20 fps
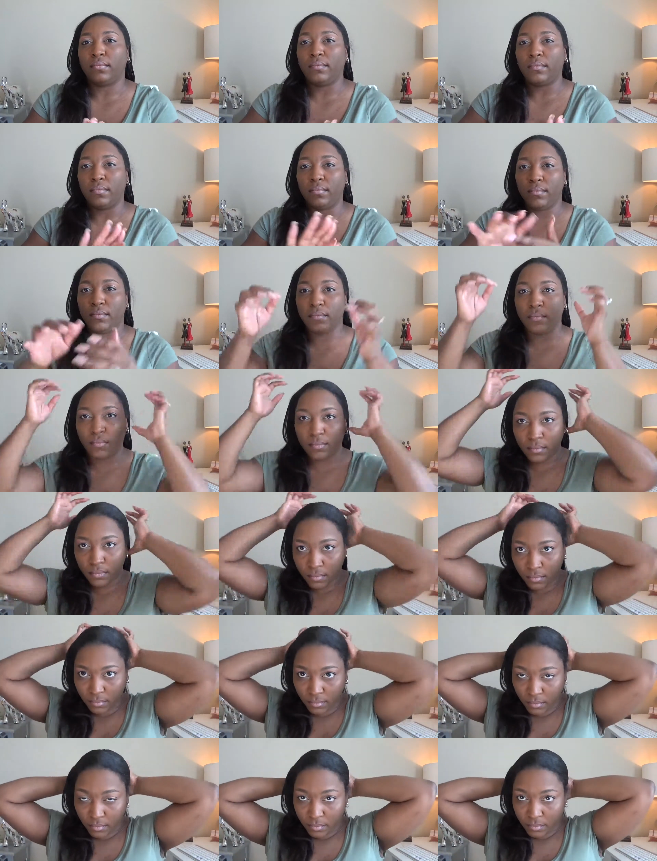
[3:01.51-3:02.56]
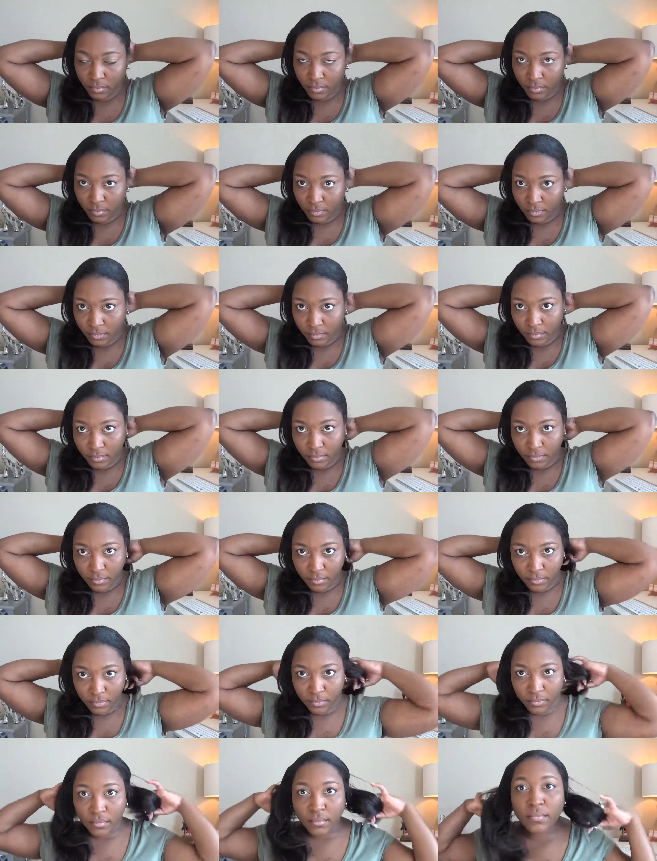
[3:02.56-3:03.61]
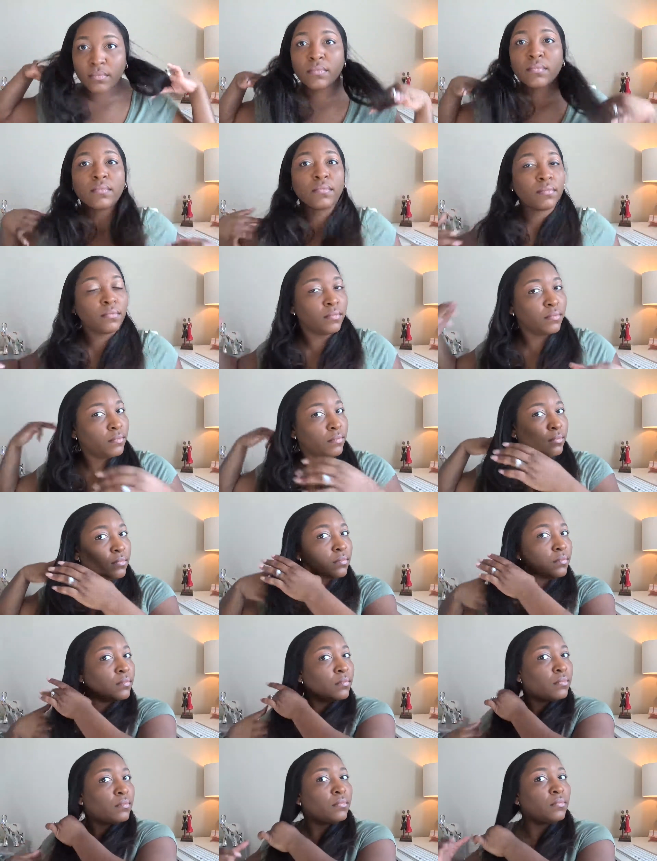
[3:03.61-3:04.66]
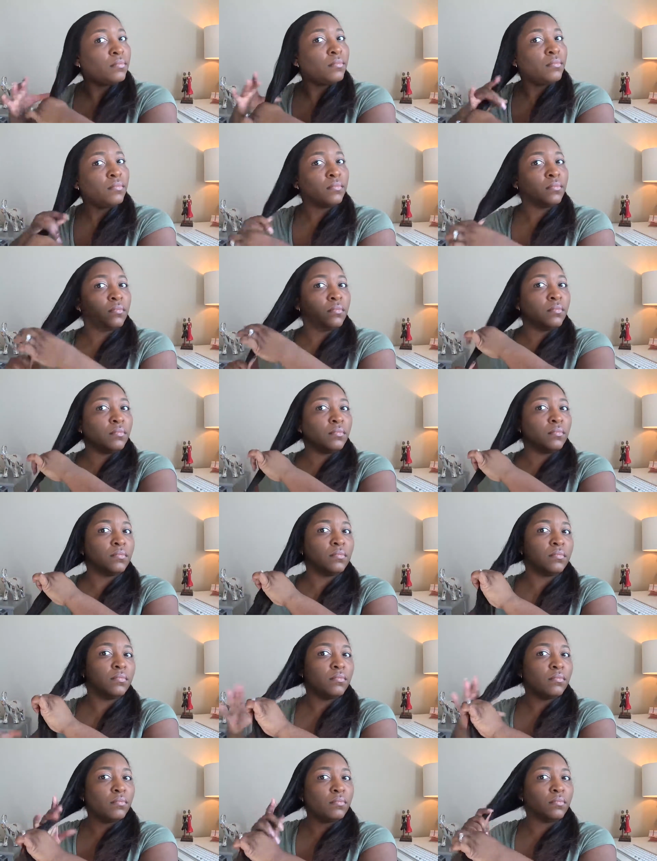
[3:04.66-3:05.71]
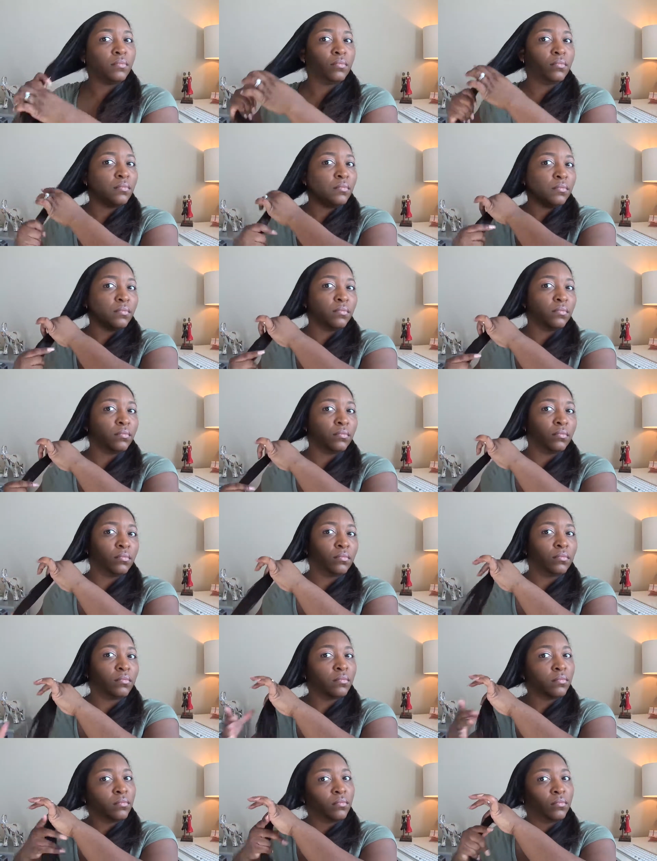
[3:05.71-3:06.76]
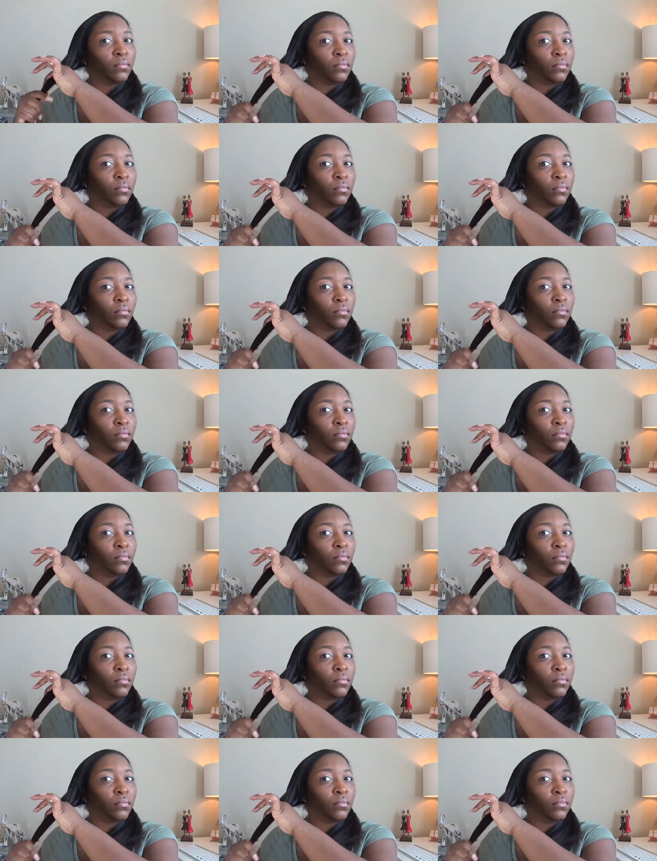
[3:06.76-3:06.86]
Nobody speaks.